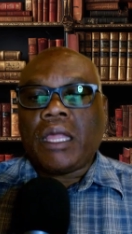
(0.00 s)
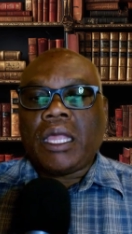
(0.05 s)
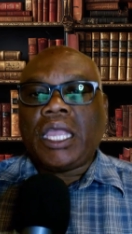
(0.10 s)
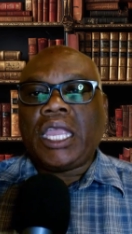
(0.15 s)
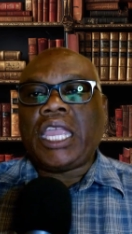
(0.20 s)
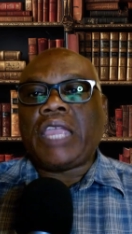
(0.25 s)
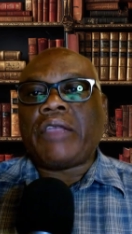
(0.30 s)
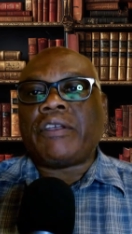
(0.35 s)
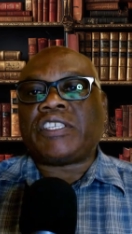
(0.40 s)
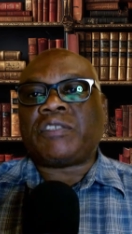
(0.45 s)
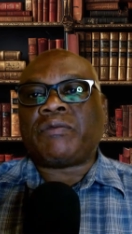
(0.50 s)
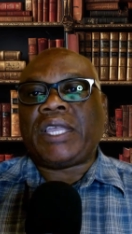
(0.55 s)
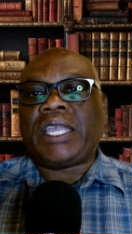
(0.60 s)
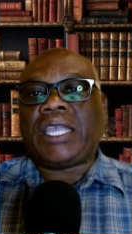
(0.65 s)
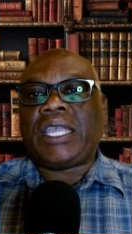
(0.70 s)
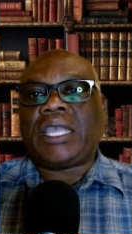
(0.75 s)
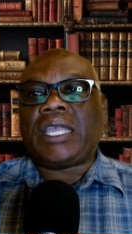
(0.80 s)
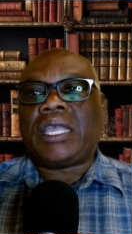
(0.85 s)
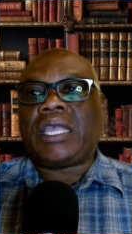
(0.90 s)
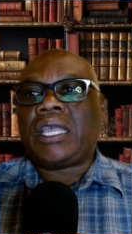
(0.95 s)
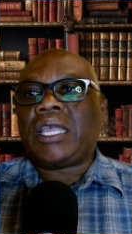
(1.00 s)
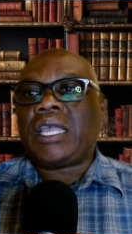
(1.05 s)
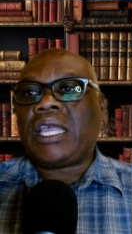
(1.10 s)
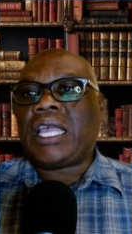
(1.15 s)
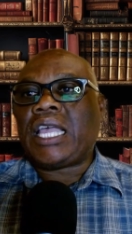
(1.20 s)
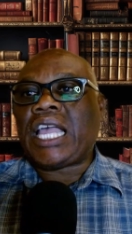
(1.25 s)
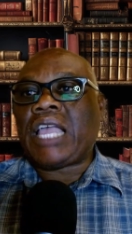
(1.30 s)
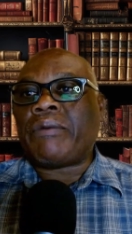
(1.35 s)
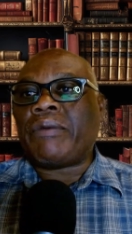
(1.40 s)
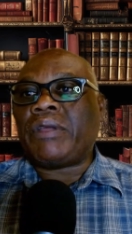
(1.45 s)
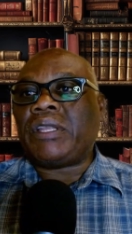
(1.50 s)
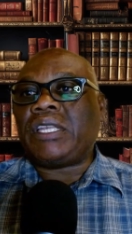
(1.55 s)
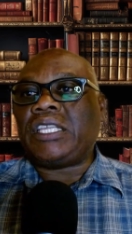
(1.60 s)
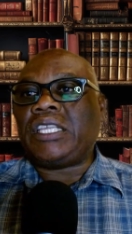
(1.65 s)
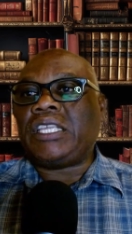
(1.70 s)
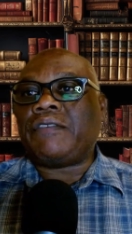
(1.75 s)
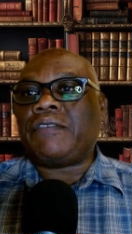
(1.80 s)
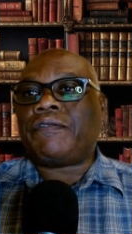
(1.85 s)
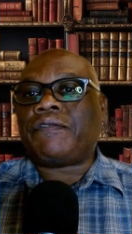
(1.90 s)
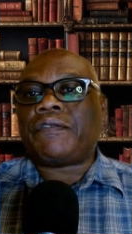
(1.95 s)
Here is where I will
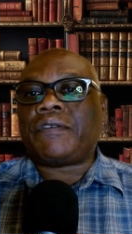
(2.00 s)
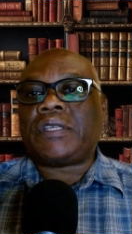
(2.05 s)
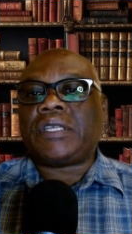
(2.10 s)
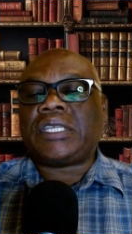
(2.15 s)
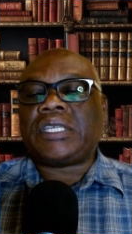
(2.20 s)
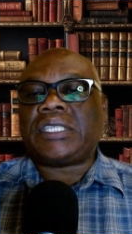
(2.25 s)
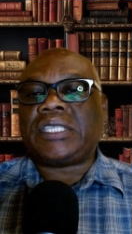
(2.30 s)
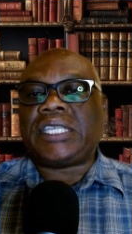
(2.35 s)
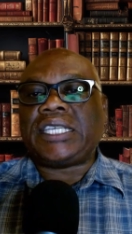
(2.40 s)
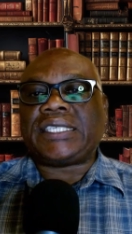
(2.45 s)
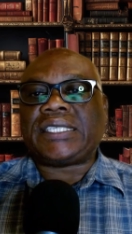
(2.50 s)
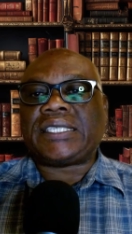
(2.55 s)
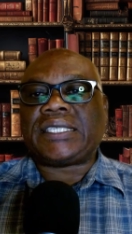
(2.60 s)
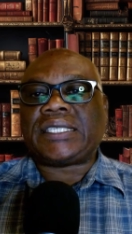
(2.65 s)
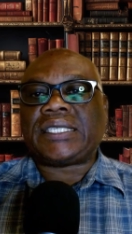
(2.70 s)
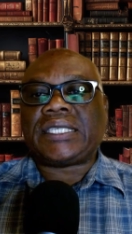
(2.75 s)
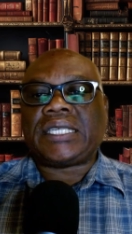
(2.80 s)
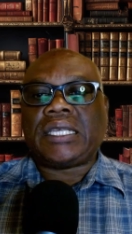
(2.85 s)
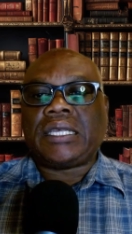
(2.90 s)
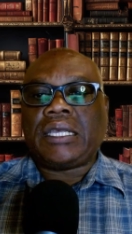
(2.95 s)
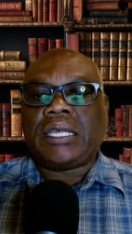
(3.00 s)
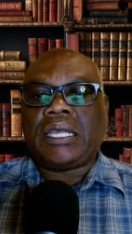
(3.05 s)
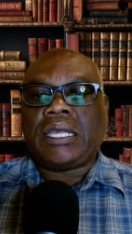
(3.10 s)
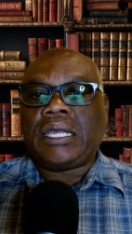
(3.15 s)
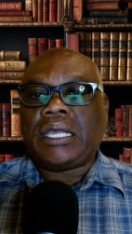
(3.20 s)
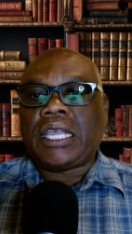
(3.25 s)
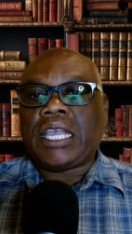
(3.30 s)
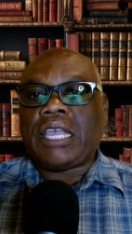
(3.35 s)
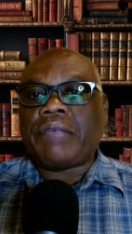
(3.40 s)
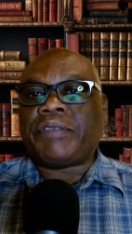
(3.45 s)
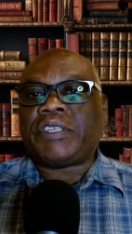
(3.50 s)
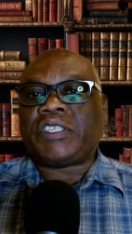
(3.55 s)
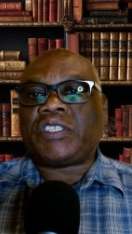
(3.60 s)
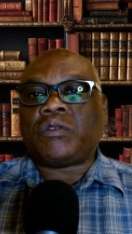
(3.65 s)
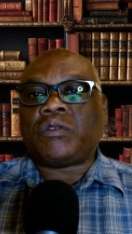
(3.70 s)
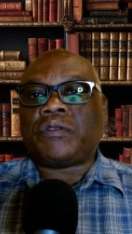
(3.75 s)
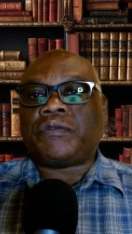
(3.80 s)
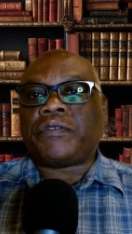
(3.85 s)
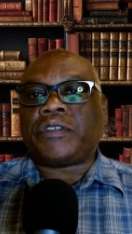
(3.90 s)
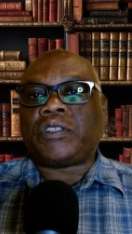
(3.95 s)
leave this
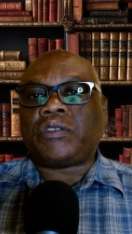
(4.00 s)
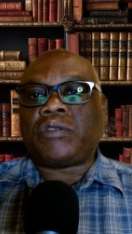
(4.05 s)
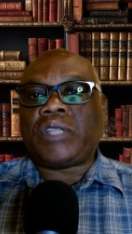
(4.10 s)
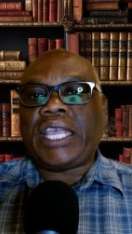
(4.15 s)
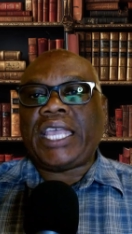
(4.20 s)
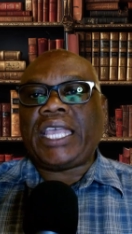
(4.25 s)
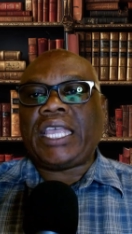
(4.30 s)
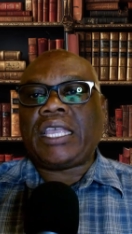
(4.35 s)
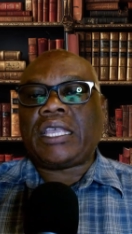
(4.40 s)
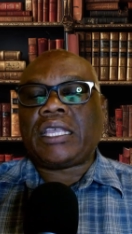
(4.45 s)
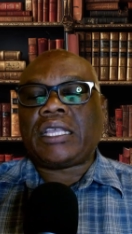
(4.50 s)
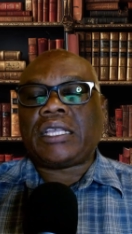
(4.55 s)
episode for today.